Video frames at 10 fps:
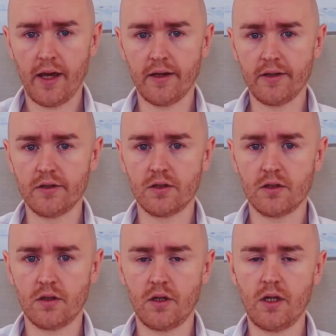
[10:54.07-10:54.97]
is
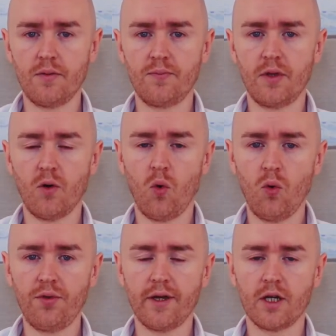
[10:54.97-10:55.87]
the, the
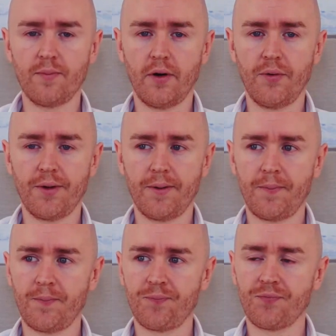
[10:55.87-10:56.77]
whole thing about
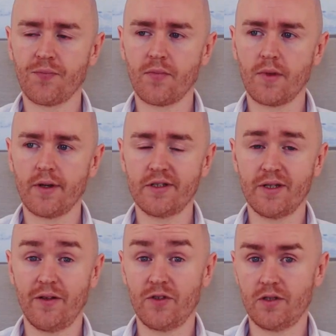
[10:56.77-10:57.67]

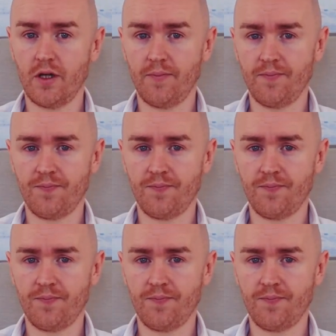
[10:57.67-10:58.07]
self-esteem.